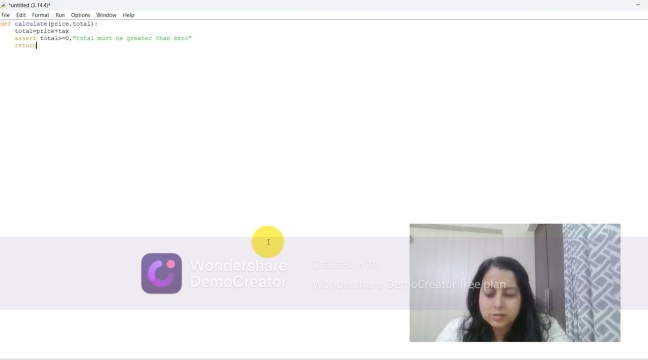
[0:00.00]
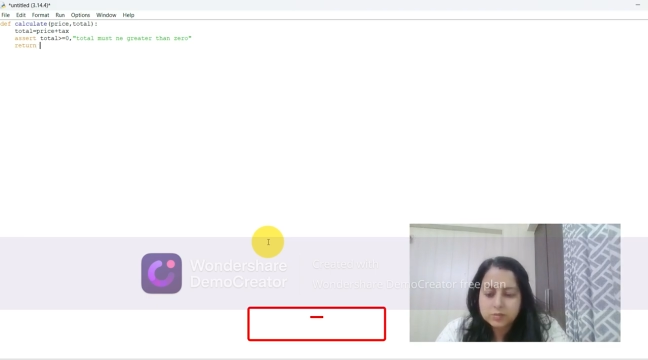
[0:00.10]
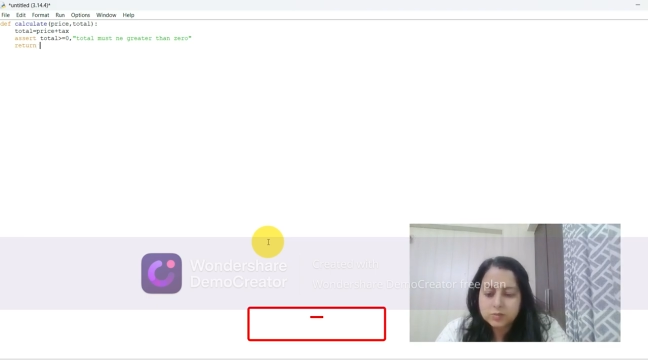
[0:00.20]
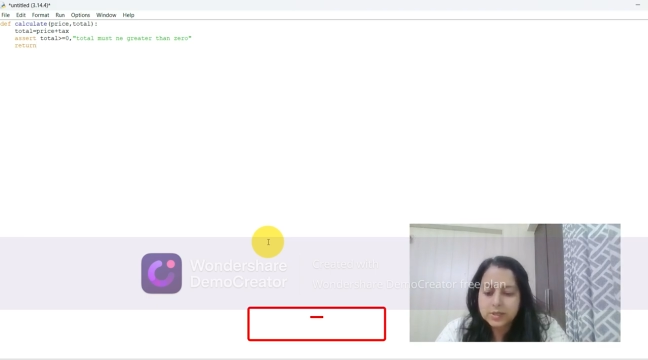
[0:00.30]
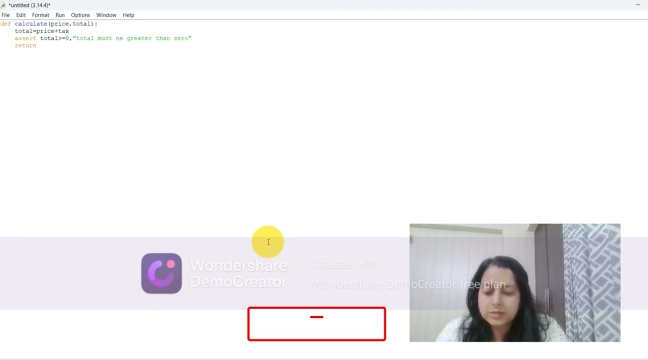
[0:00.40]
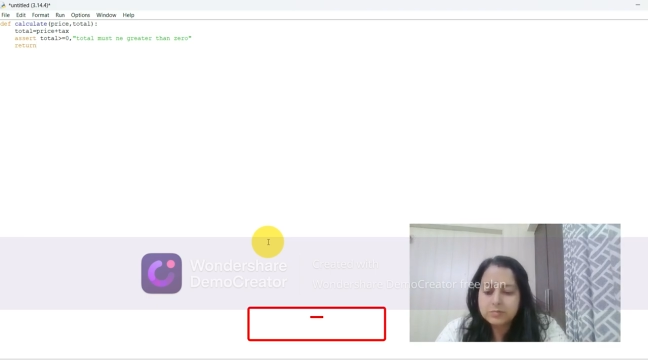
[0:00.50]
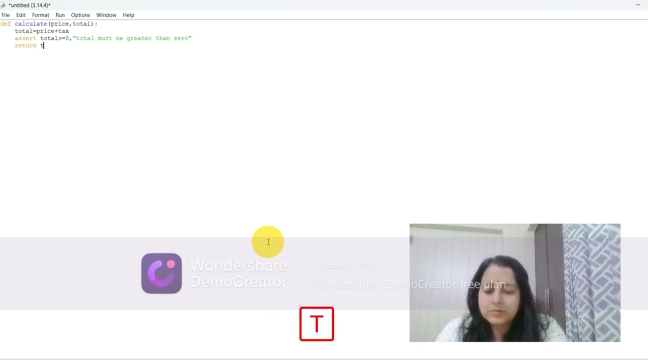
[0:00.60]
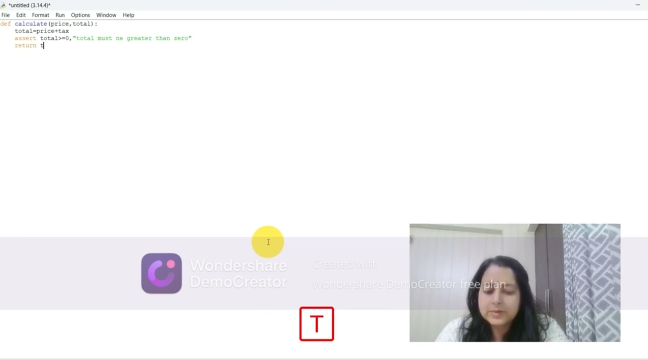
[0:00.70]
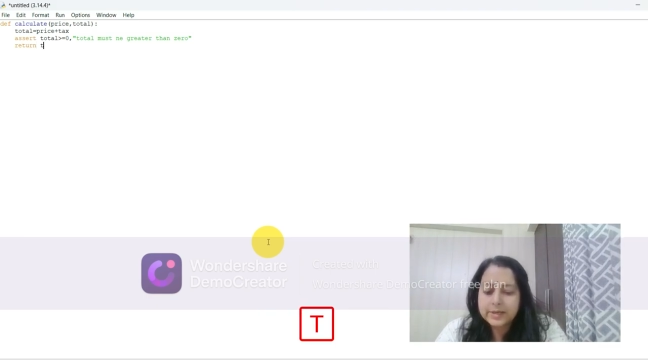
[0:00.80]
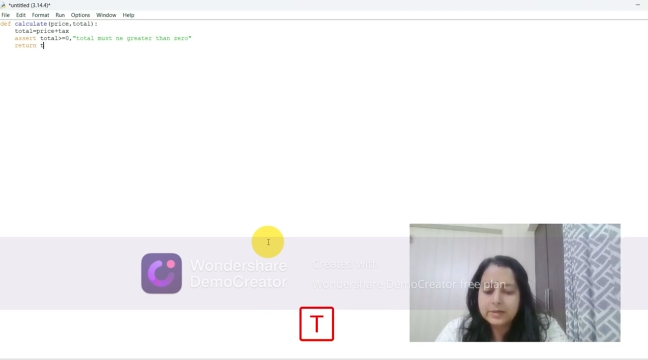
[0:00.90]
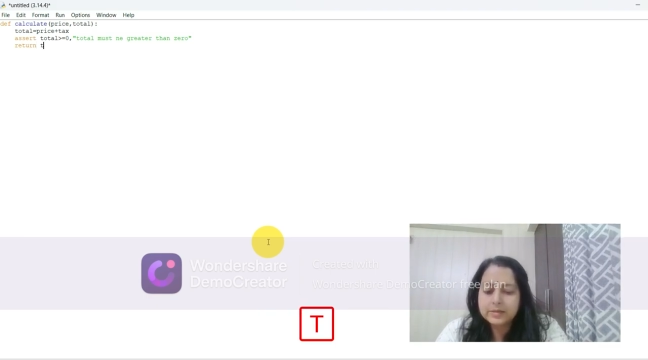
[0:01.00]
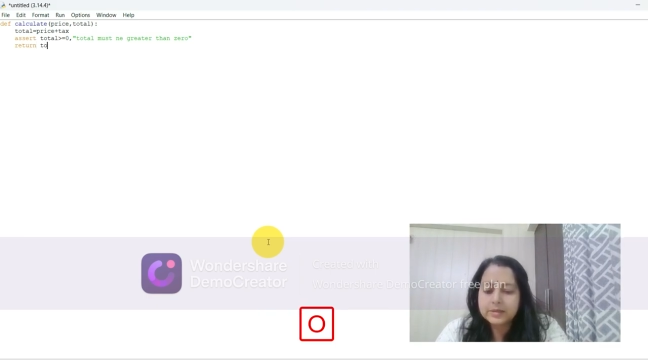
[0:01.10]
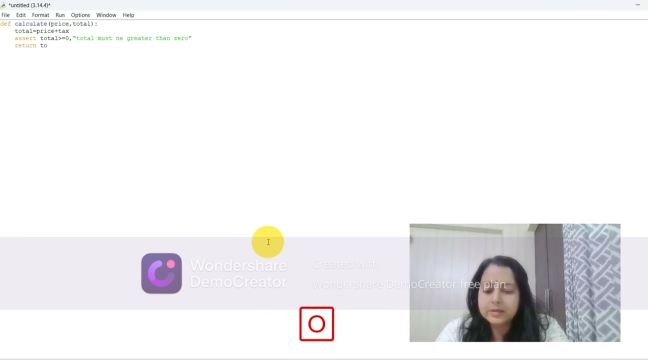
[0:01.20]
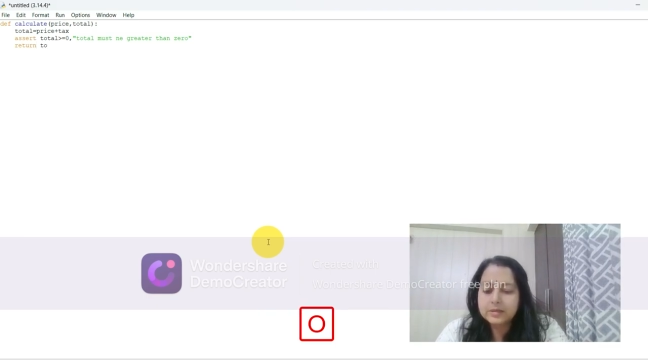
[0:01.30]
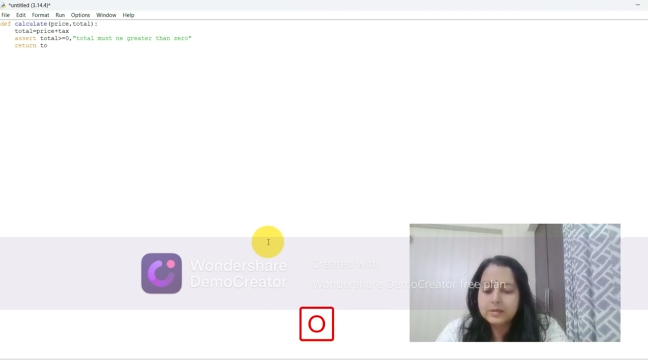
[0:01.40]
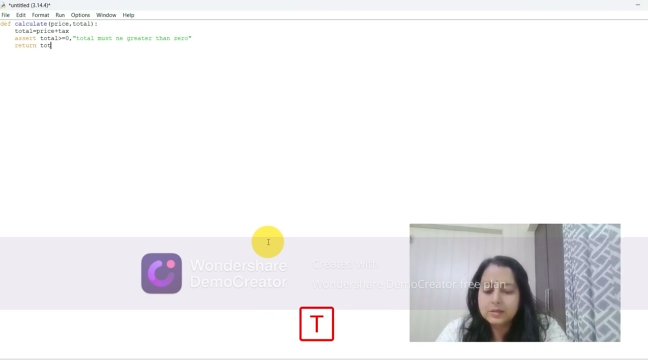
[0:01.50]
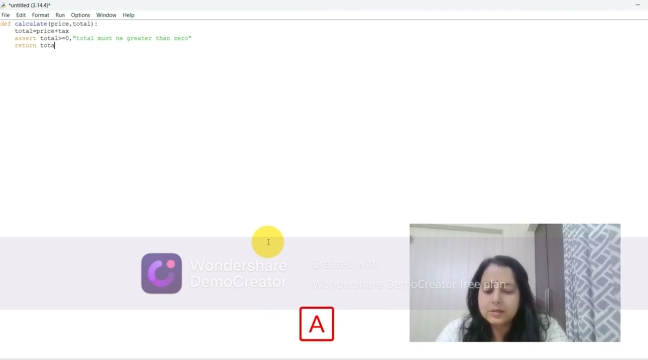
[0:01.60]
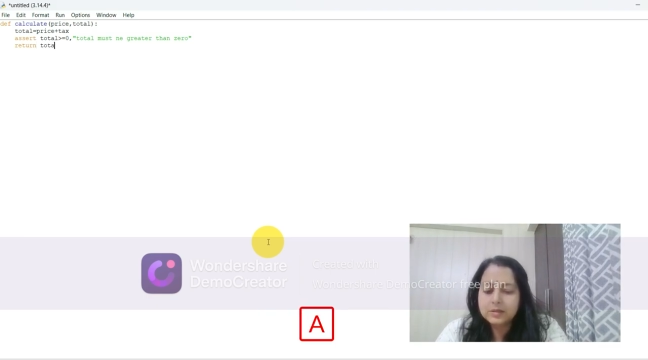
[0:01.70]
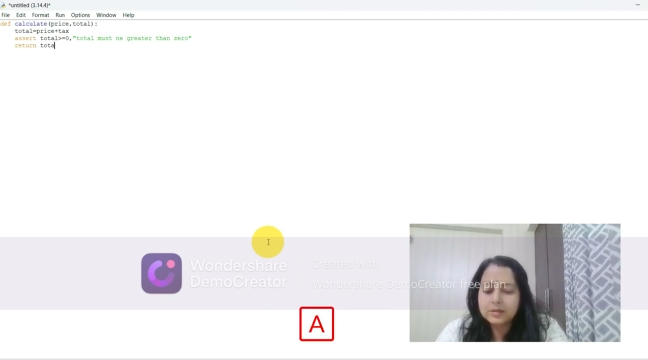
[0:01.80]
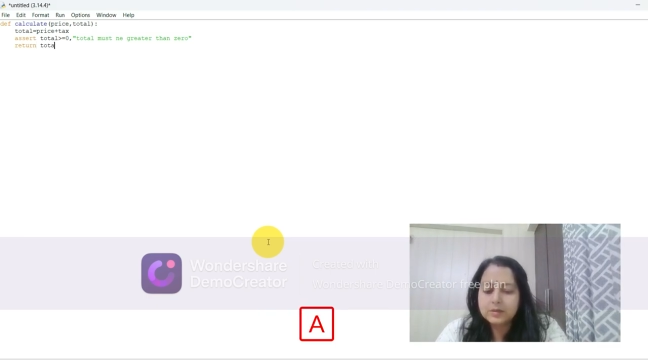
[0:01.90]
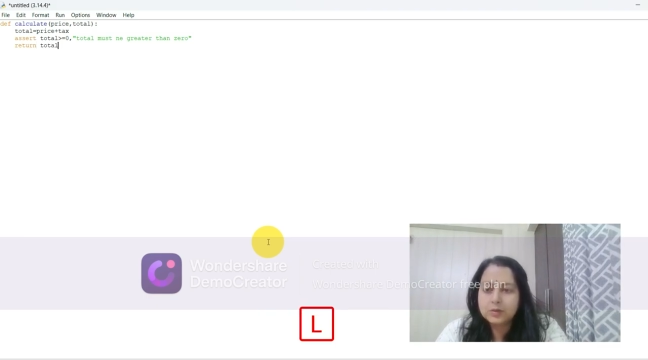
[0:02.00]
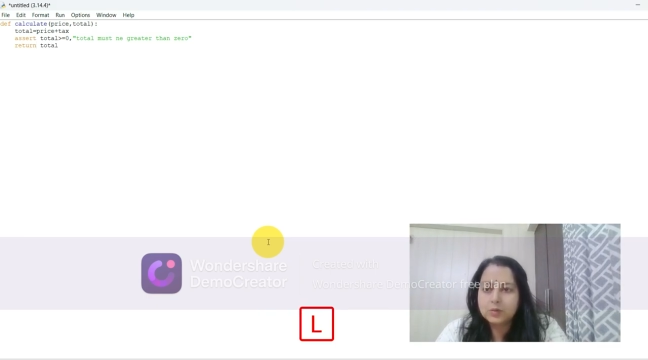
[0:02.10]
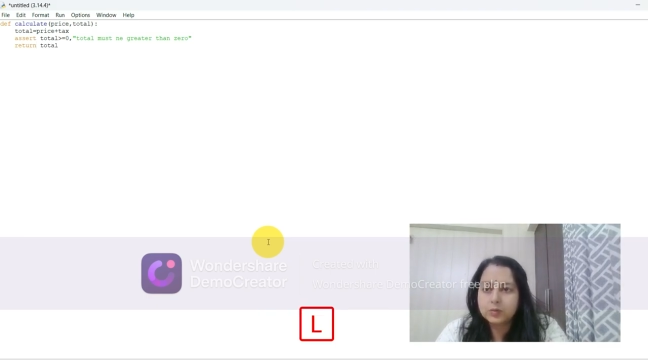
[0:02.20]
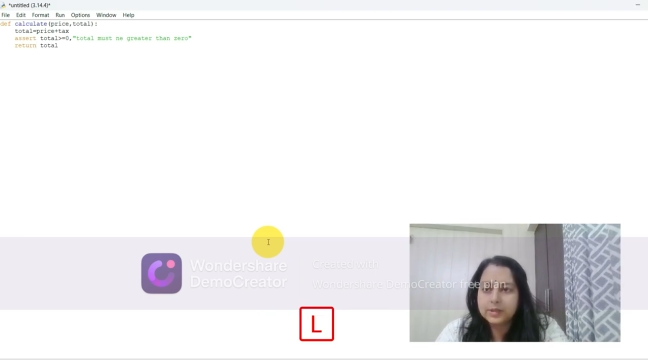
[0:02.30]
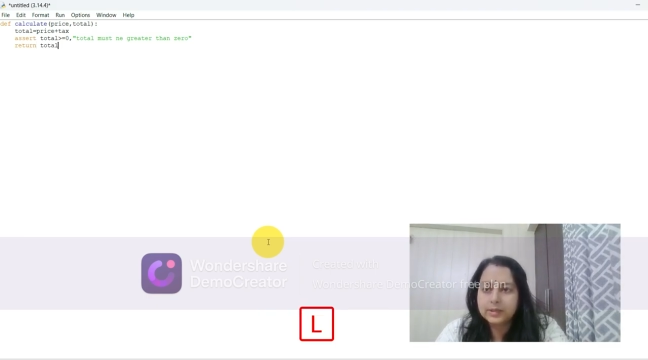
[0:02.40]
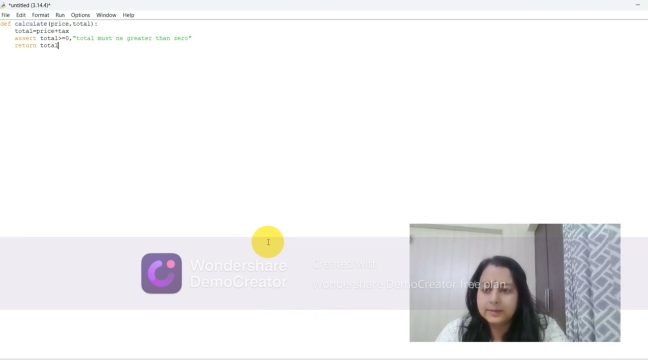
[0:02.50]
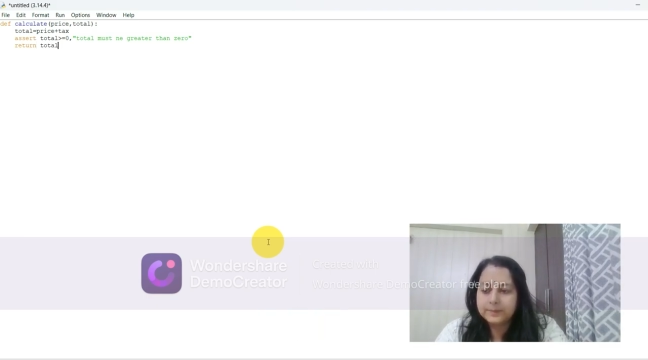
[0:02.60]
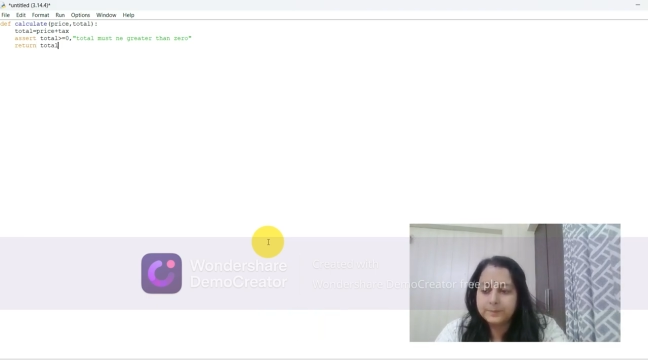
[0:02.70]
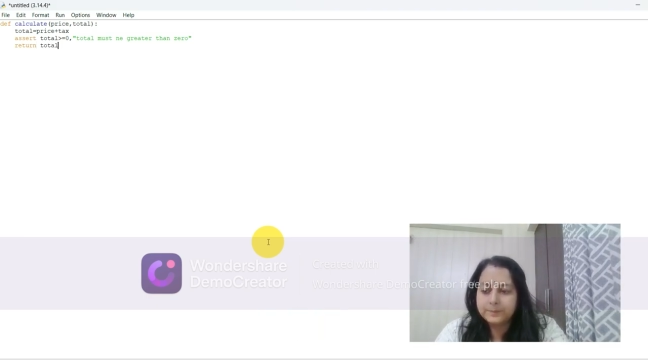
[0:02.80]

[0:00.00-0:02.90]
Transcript: So here we will write return total.